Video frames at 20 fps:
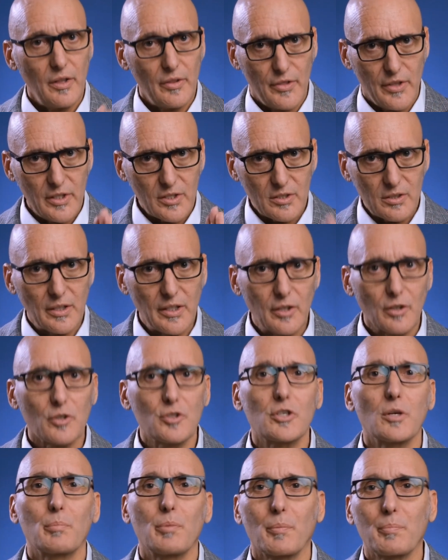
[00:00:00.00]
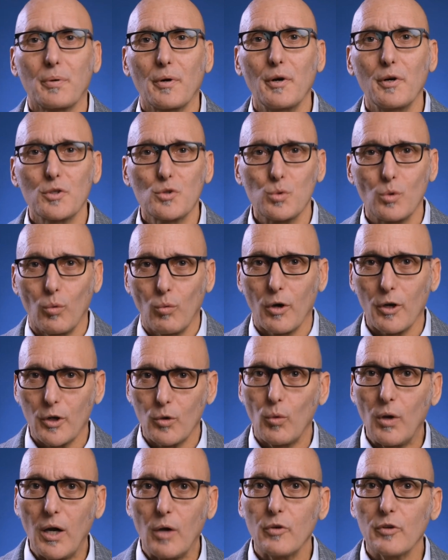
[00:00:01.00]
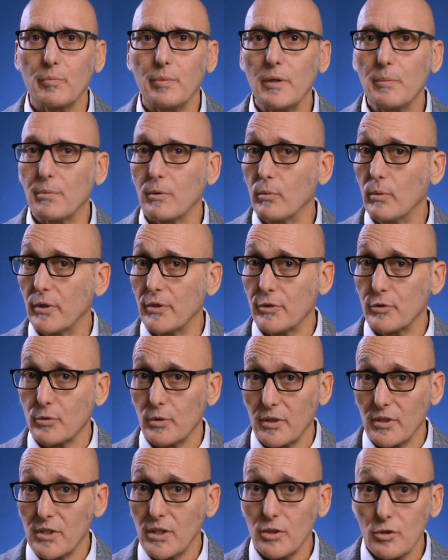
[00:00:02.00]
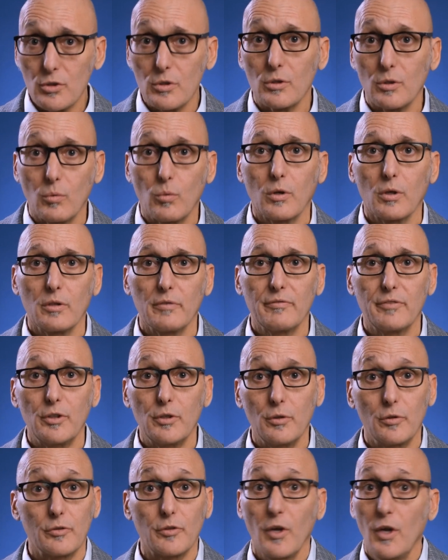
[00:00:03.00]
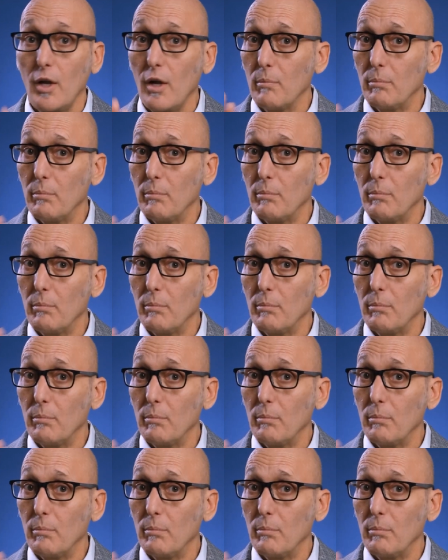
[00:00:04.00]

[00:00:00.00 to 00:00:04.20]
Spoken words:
this leadership approach will work well with people with traditional worldviews,